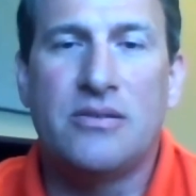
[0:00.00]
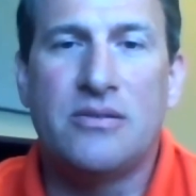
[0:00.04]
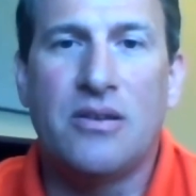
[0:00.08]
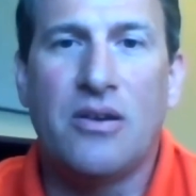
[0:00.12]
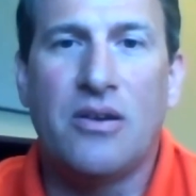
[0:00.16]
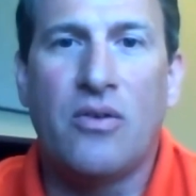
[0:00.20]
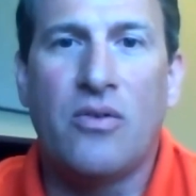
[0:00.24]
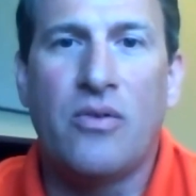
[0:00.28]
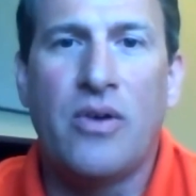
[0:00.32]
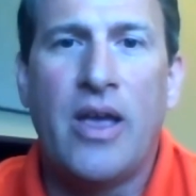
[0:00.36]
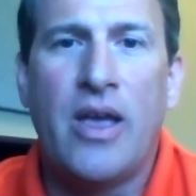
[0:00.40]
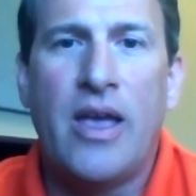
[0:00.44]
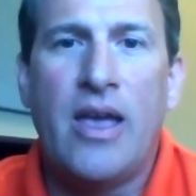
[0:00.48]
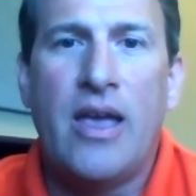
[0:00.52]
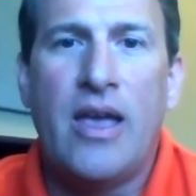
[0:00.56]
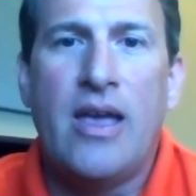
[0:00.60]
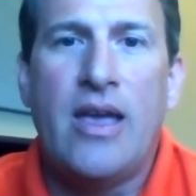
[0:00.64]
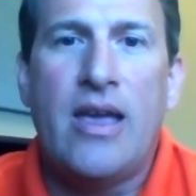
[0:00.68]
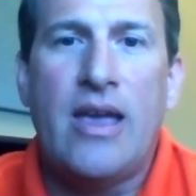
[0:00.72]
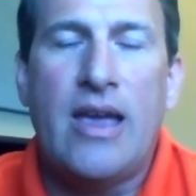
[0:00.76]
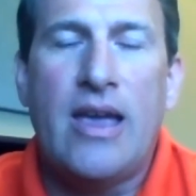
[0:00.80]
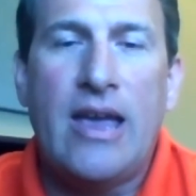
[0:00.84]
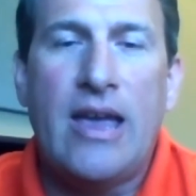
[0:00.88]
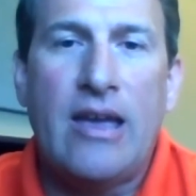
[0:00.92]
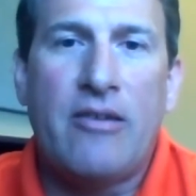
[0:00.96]
So
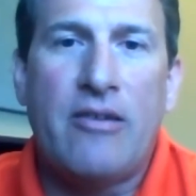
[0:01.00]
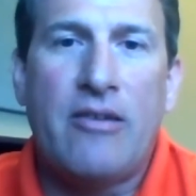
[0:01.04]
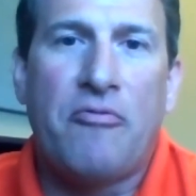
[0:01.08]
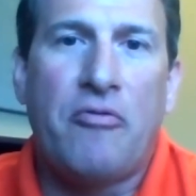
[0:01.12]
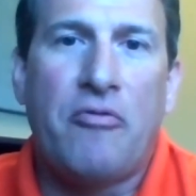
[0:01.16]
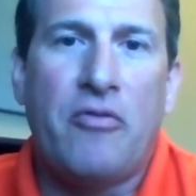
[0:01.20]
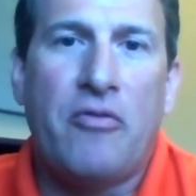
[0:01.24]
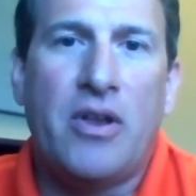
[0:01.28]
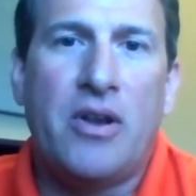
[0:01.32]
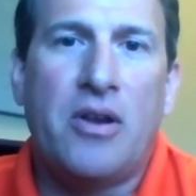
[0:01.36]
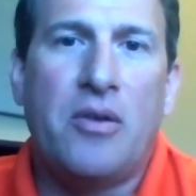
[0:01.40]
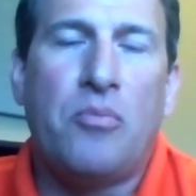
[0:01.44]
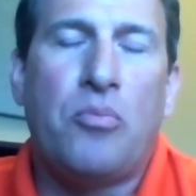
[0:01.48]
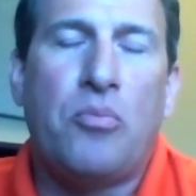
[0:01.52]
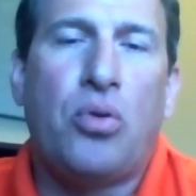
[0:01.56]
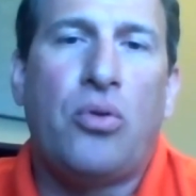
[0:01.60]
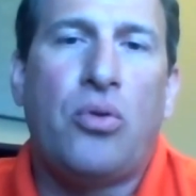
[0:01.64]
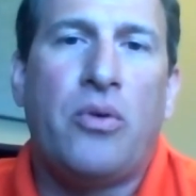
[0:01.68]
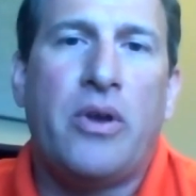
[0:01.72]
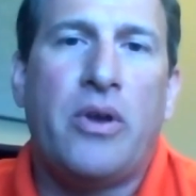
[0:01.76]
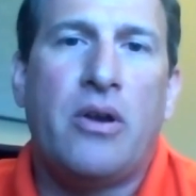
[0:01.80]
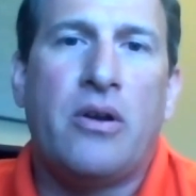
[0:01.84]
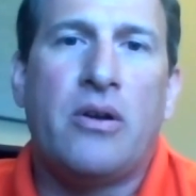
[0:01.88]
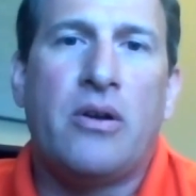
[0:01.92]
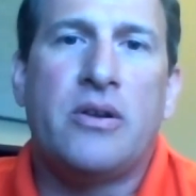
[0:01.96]
if an
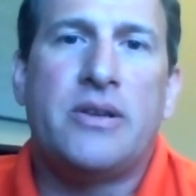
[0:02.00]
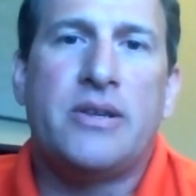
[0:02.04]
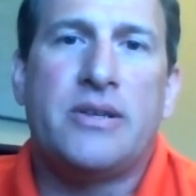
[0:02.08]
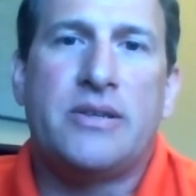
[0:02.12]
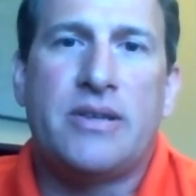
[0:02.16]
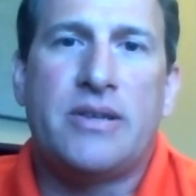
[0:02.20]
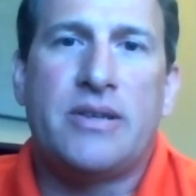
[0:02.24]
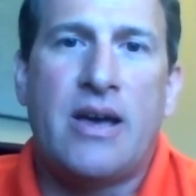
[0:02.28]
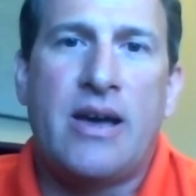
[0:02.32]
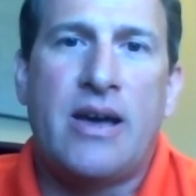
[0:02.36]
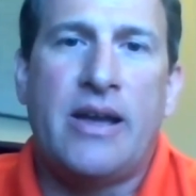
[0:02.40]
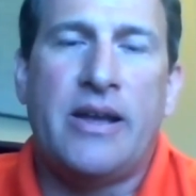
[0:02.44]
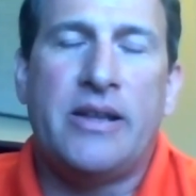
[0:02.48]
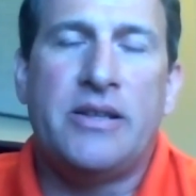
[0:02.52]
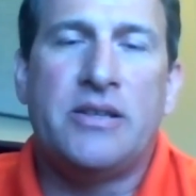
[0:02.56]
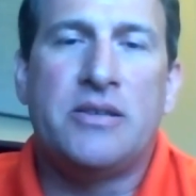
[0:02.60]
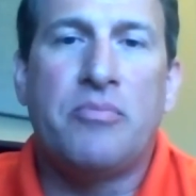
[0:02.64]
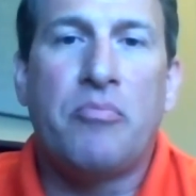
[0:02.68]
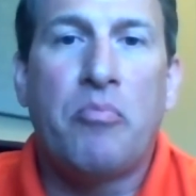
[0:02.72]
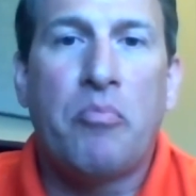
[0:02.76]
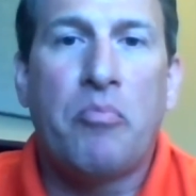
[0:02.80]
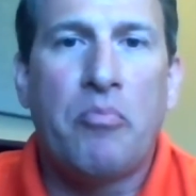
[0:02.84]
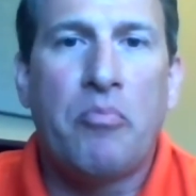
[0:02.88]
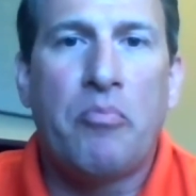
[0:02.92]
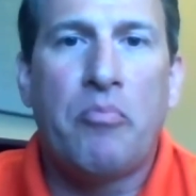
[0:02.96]
employer
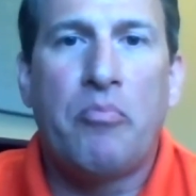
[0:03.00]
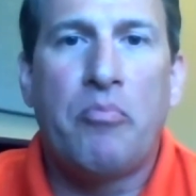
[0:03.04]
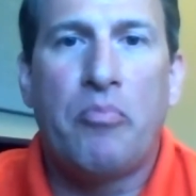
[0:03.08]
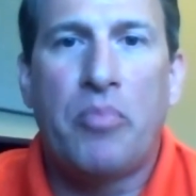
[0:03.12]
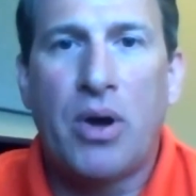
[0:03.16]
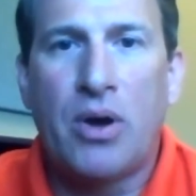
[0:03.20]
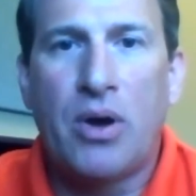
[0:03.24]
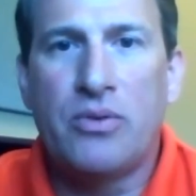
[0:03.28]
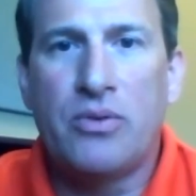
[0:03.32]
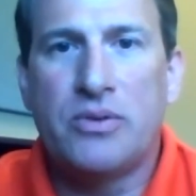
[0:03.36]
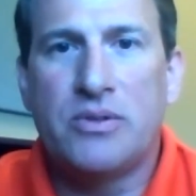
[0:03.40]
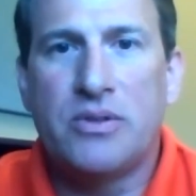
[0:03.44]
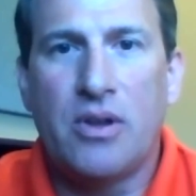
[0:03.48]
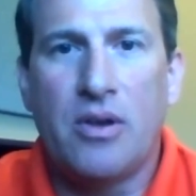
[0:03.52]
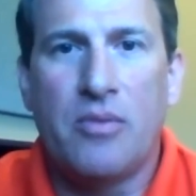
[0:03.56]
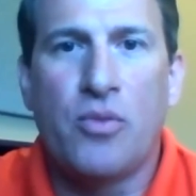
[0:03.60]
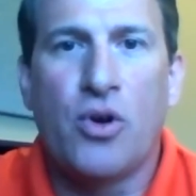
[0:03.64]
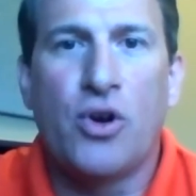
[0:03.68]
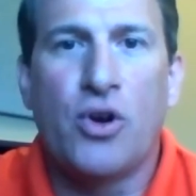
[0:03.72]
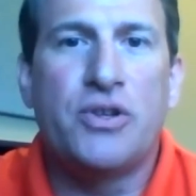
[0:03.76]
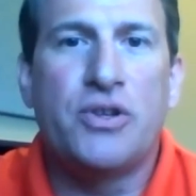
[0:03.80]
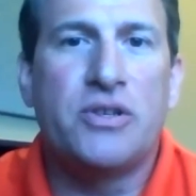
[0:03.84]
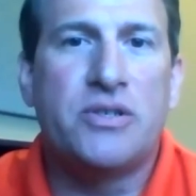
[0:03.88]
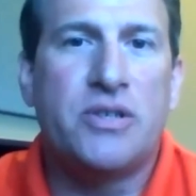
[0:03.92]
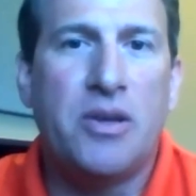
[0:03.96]
decides
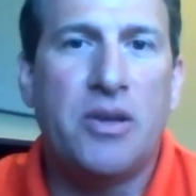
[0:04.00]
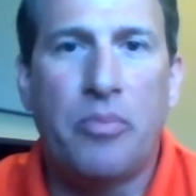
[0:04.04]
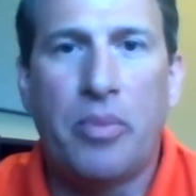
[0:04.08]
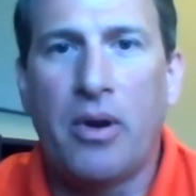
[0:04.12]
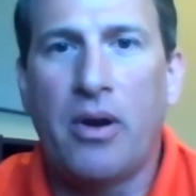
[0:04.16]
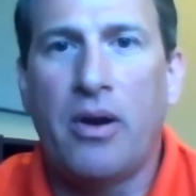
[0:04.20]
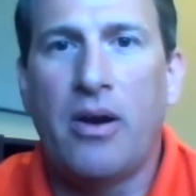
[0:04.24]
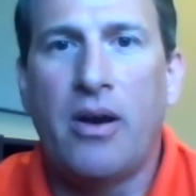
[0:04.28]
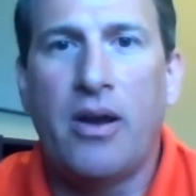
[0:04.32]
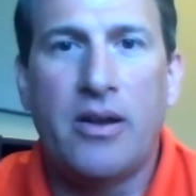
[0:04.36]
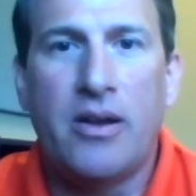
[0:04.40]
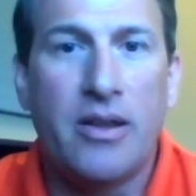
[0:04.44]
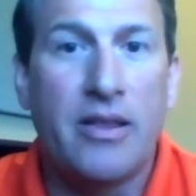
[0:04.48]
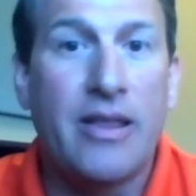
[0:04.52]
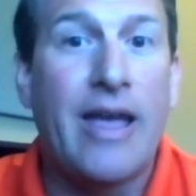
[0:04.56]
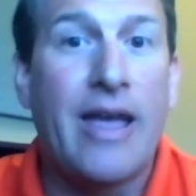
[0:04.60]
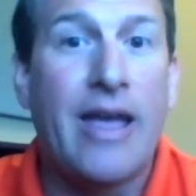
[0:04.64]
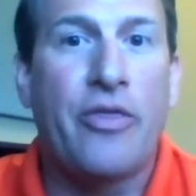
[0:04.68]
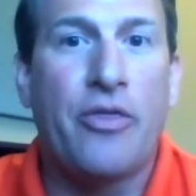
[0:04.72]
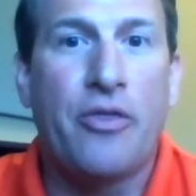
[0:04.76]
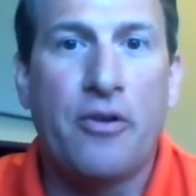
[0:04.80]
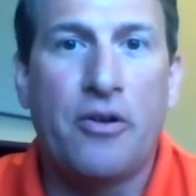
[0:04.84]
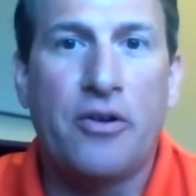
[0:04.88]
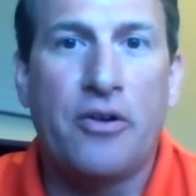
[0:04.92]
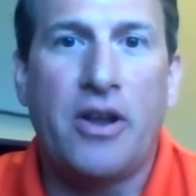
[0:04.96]
post-emergency period in
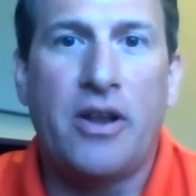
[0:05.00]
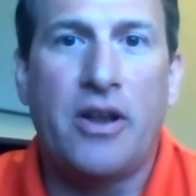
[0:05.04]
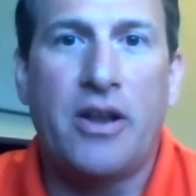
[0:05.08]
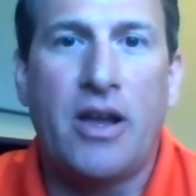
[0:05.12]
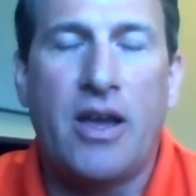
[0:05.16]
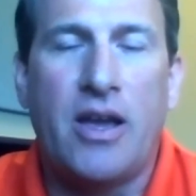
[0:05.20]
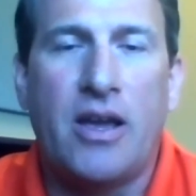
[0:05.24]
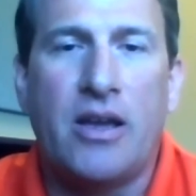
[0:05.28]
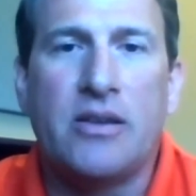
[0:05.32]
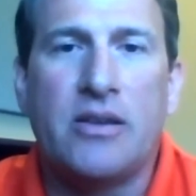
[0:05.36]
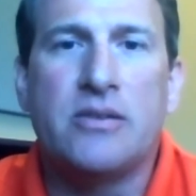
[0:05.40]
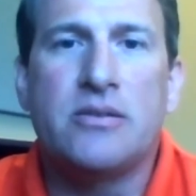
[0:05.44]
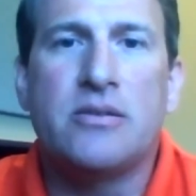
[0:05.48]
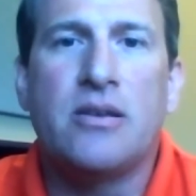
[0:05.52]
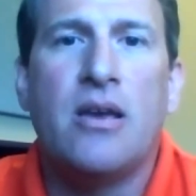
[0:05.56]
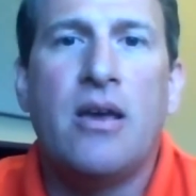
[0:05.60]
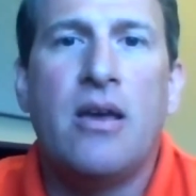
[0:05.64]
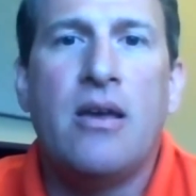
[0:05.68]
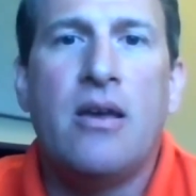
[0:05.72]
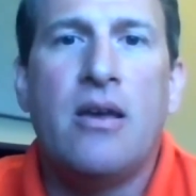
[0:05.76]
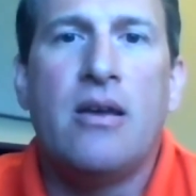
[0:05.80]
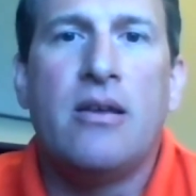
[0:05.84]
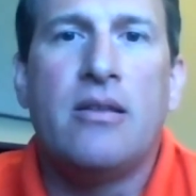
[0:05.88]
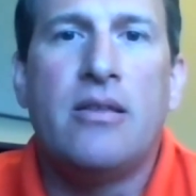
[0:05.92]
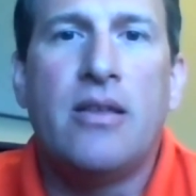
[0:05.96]
that 30 days
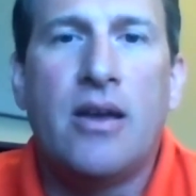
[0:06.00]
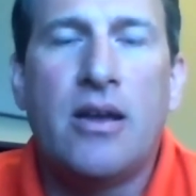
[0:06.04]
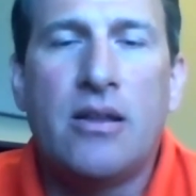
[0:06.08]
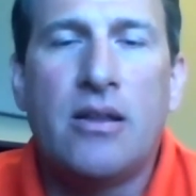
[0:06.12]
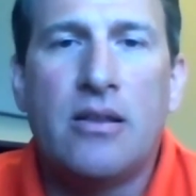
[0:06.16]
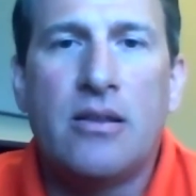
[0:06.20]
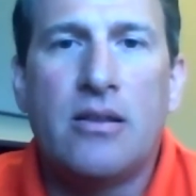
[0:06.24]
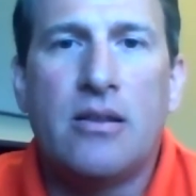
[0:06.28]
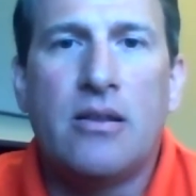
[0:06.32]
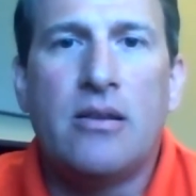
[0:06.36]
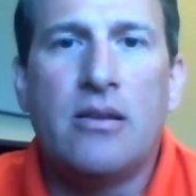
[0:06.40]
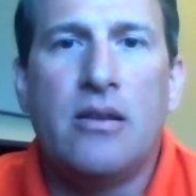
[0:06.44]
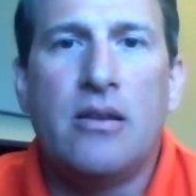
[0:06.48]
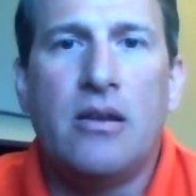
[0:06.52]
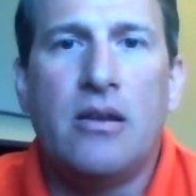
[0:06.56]
that